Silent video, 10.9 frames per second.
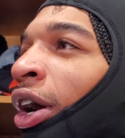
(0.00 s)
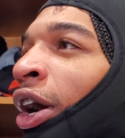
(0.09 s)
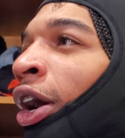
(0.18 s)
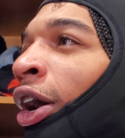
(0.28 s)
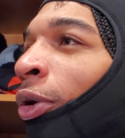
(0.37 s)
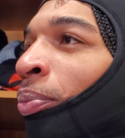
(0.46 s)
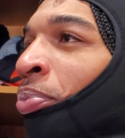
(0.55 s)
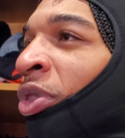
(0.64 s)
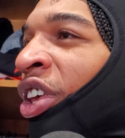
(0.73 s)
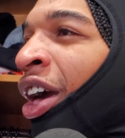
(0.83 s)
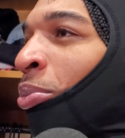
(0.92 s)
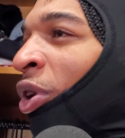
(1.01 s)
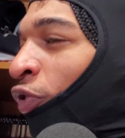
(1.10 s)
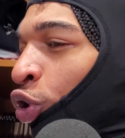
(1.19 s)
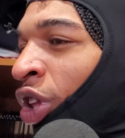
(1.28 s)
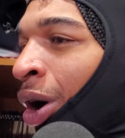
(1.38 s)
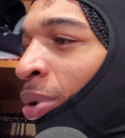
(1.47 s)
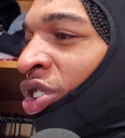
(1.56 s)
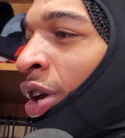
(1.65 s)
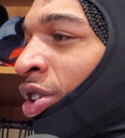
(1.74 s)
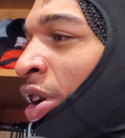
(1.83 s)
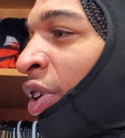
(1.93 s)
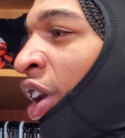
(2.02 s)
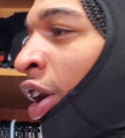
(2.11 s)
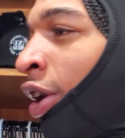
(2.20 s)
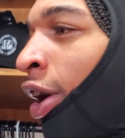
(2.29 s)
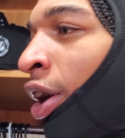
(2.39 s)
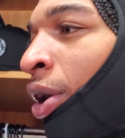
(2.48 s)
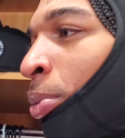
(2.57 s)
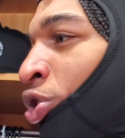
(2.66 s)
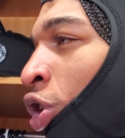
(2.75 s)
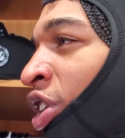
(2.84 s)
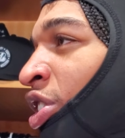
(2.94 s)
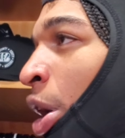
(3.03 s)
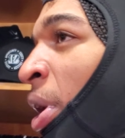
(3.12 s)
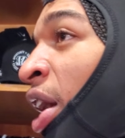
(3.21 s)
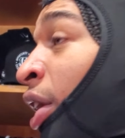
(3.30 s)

Uh, gave me a few double teams every here and there, and majority of the time I